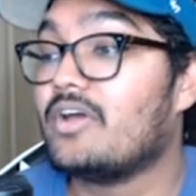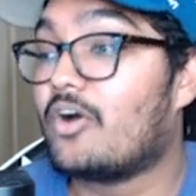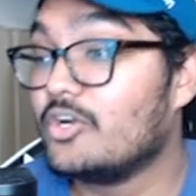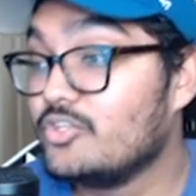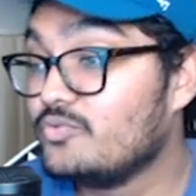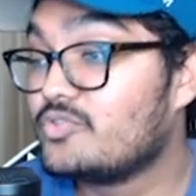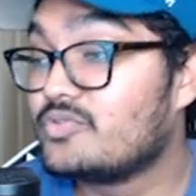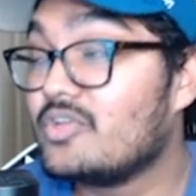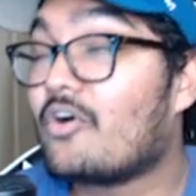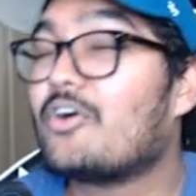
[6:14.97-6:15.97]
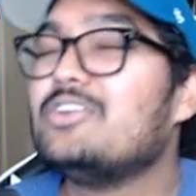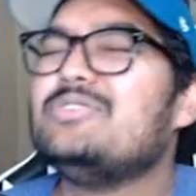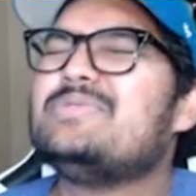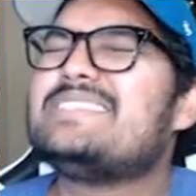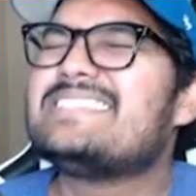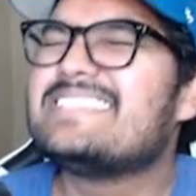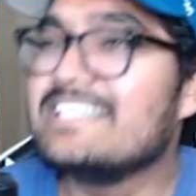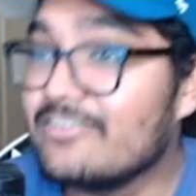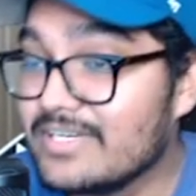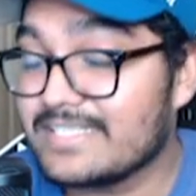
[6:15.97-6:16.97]
Are you
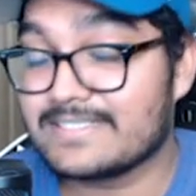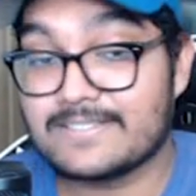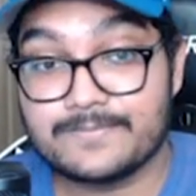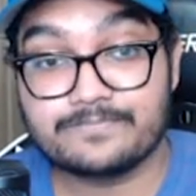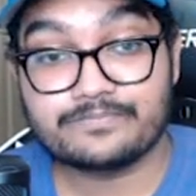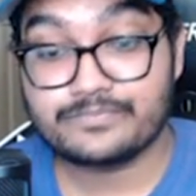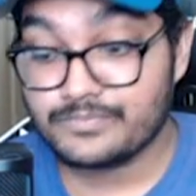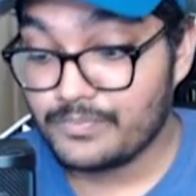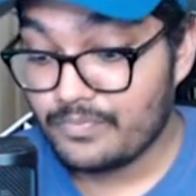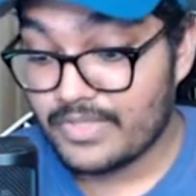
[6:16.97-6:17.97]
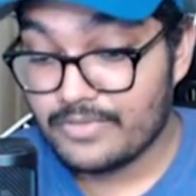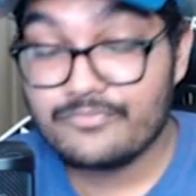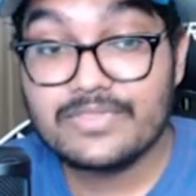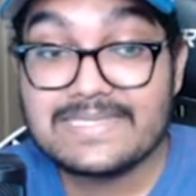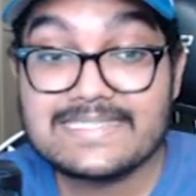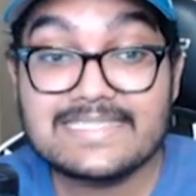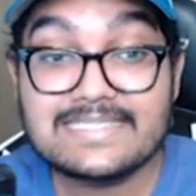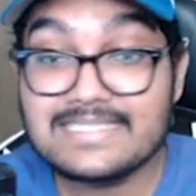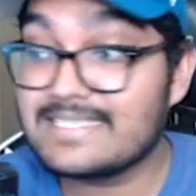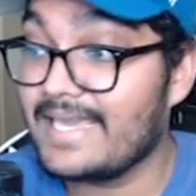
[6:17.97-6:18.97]
serious? If this
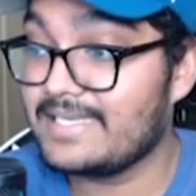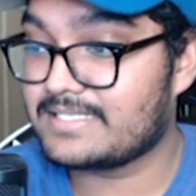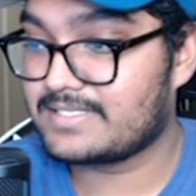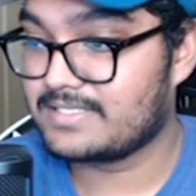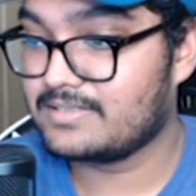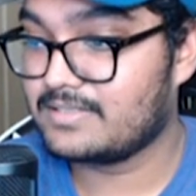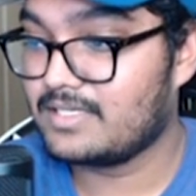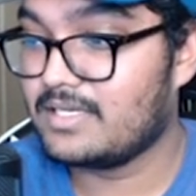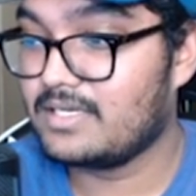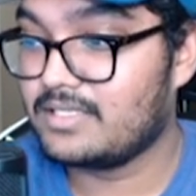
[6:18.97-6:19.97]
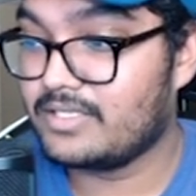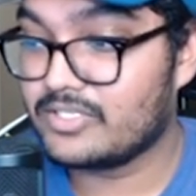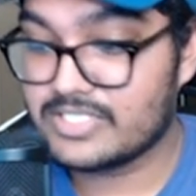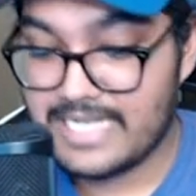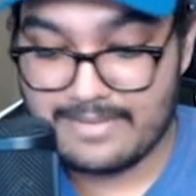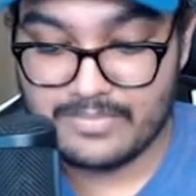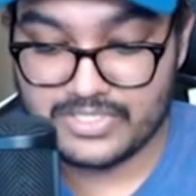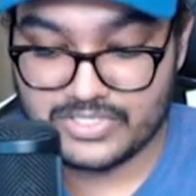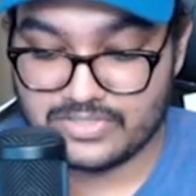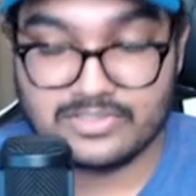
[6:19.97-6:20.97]
is the case, there's not
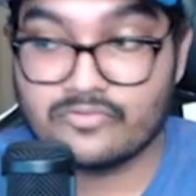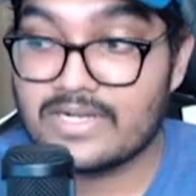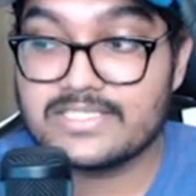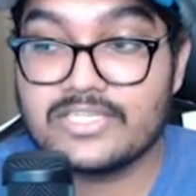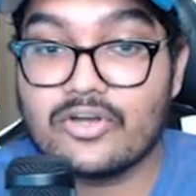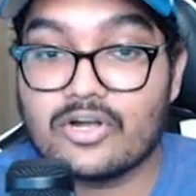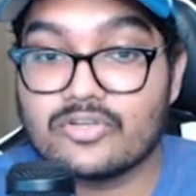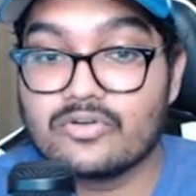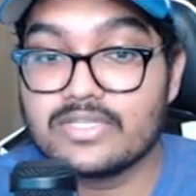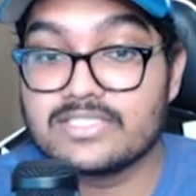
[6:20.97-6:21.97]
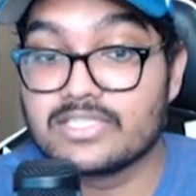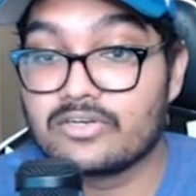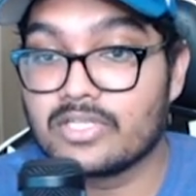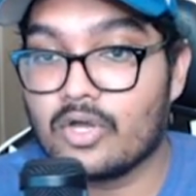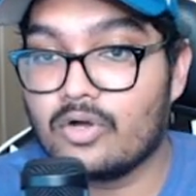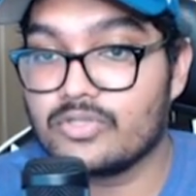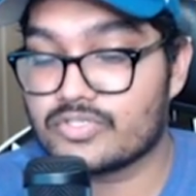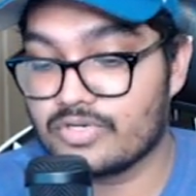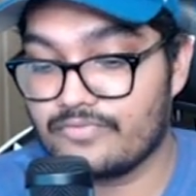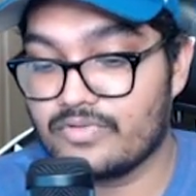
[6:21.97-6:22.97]
much. The rest of the article is literally on the
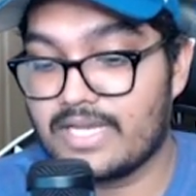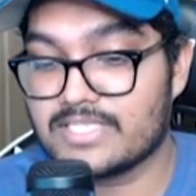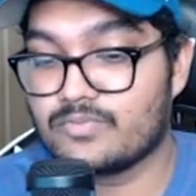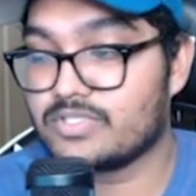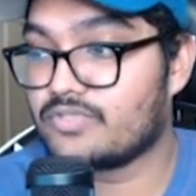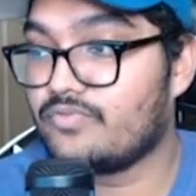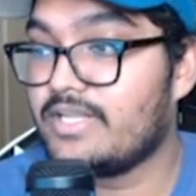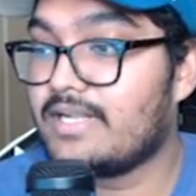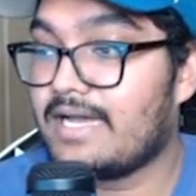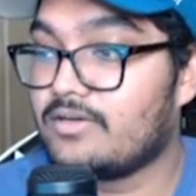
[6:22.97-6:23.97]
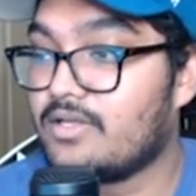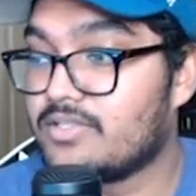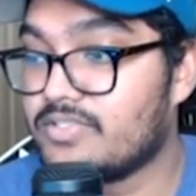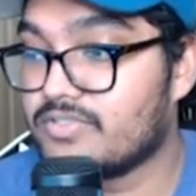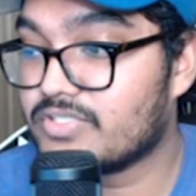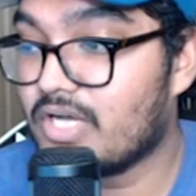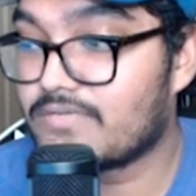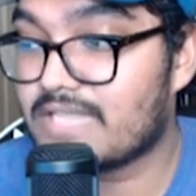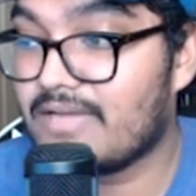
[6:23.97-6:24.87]
screen if you guys want to read it out to yourselves.